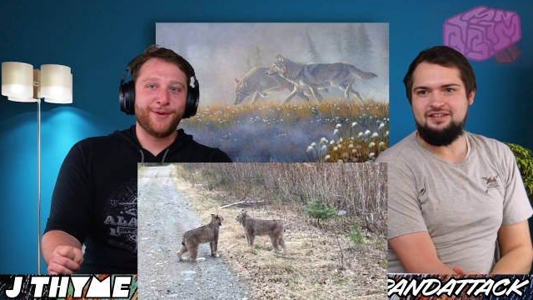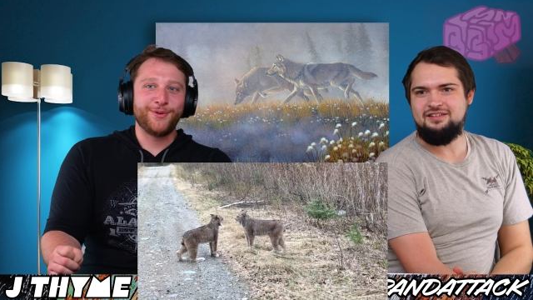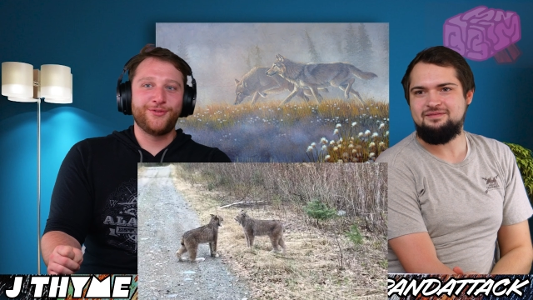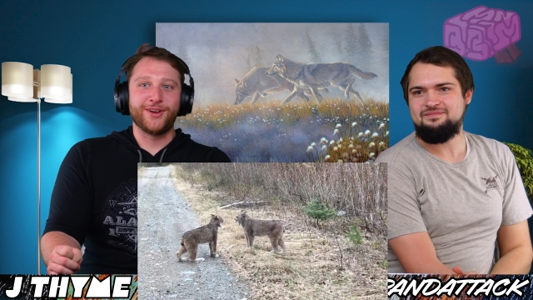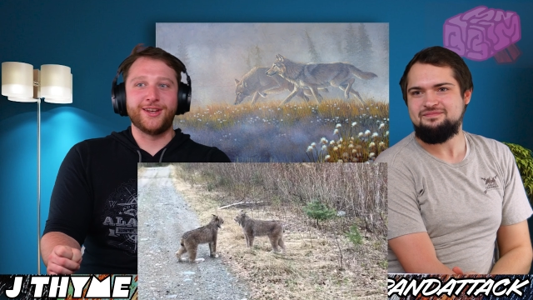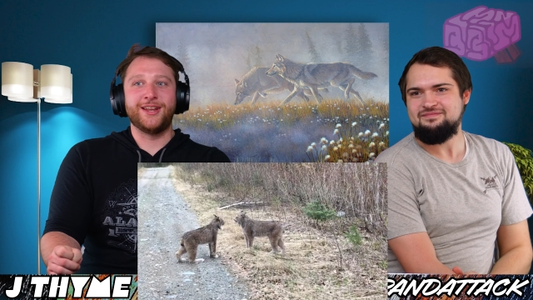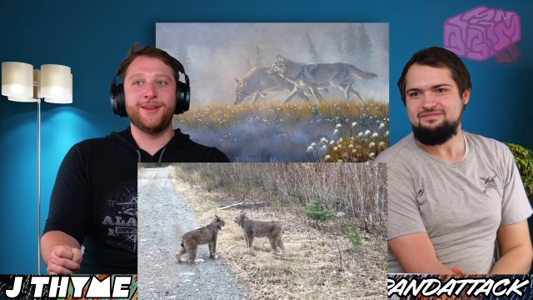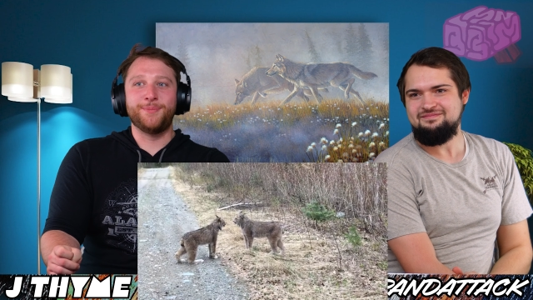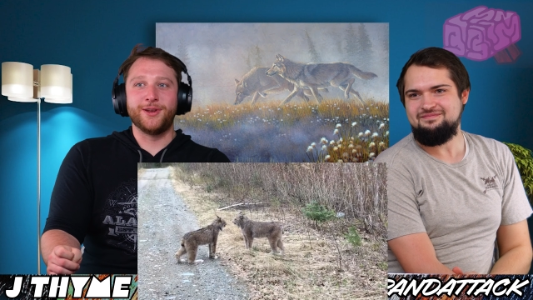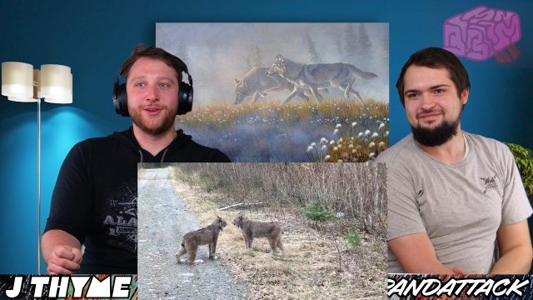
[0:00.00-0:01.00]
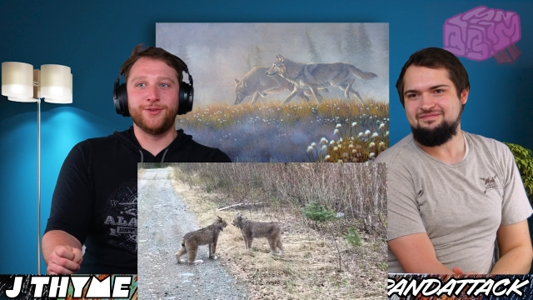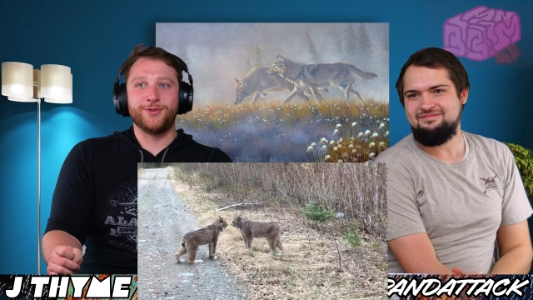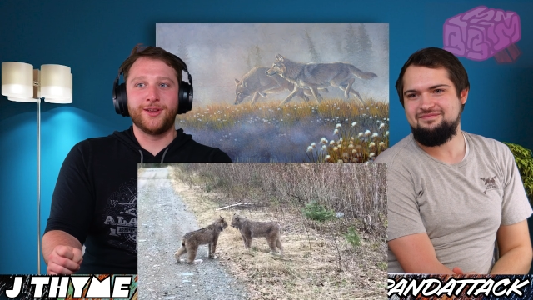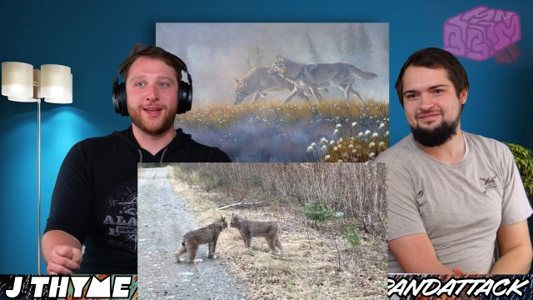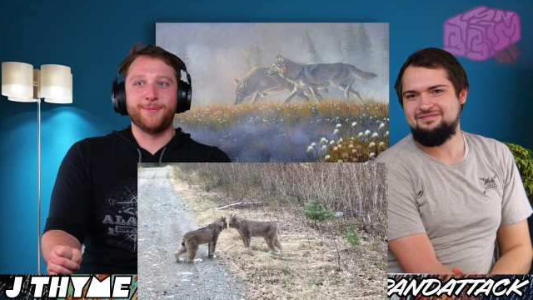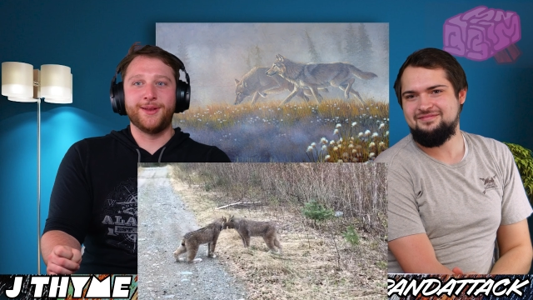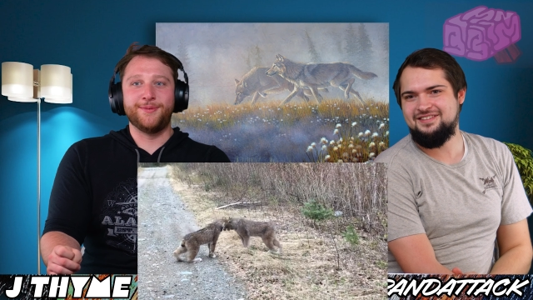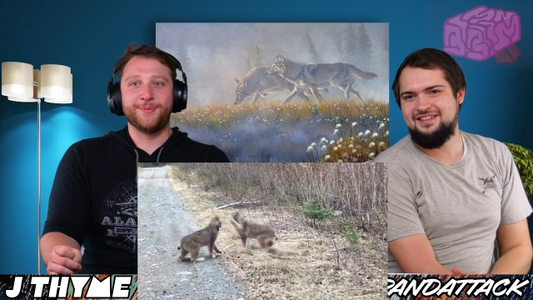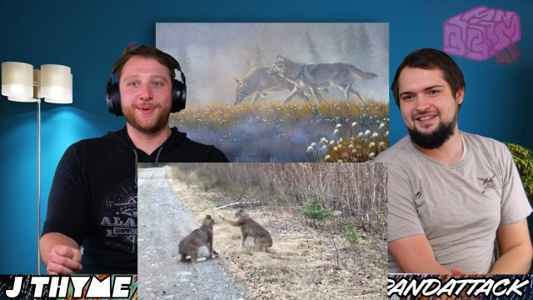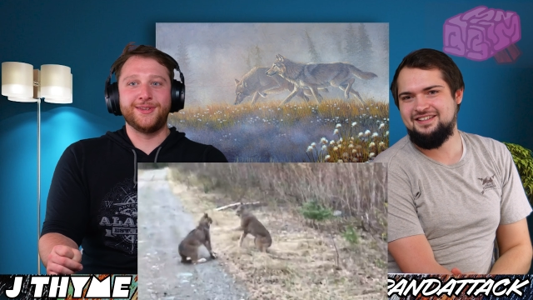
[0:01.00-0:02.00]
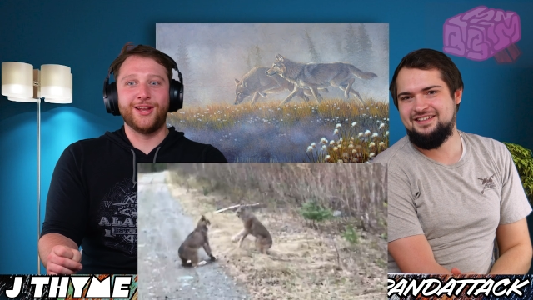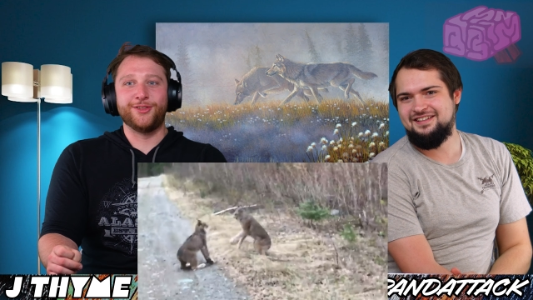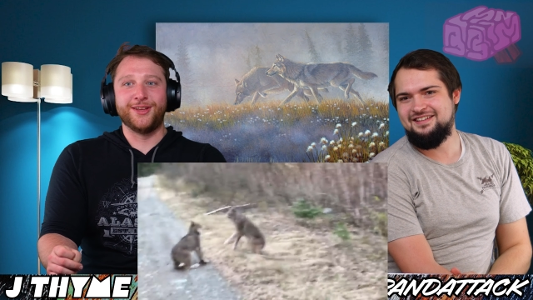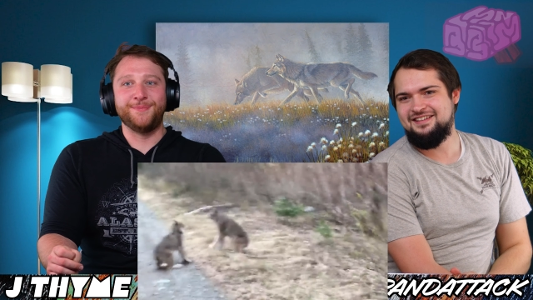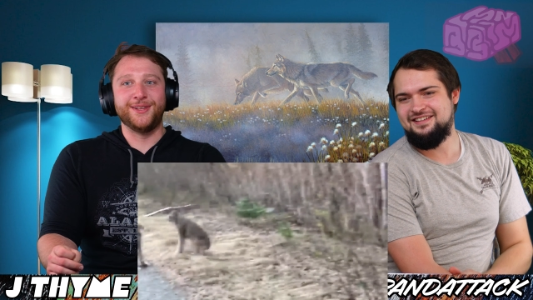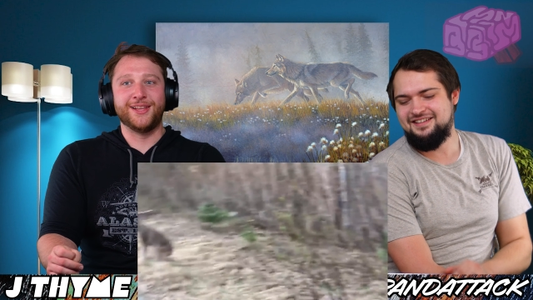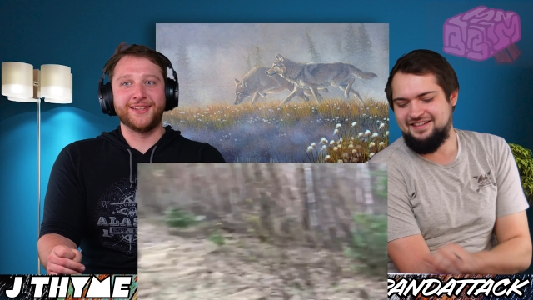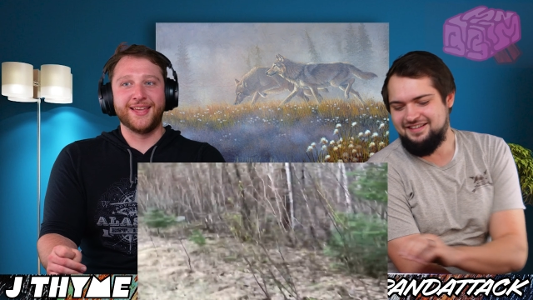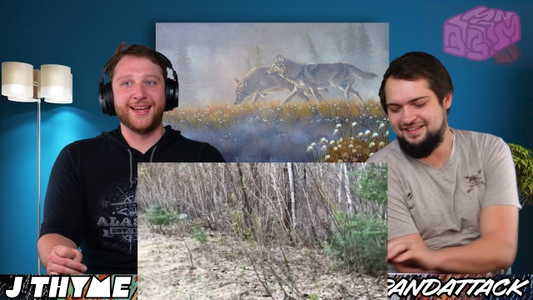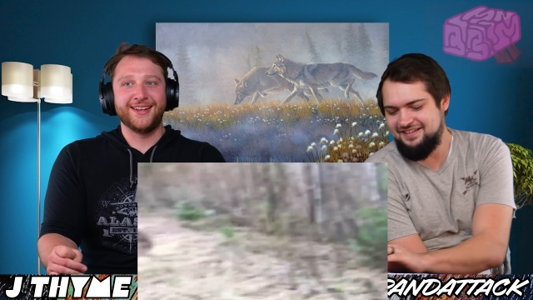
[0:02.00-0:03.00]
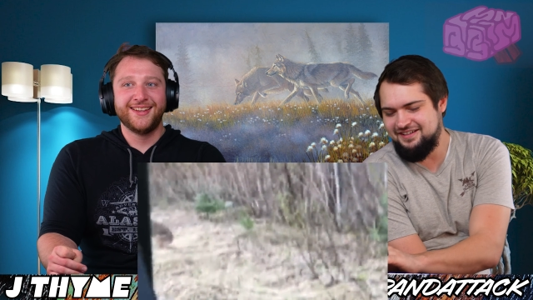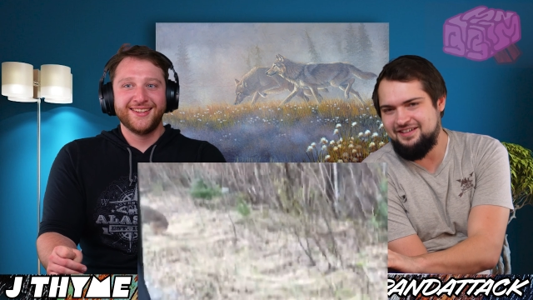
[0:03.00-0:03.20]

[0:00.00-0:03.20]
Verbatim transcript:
Speaker 1: I would fight anybody who came at me and yelled at me like that.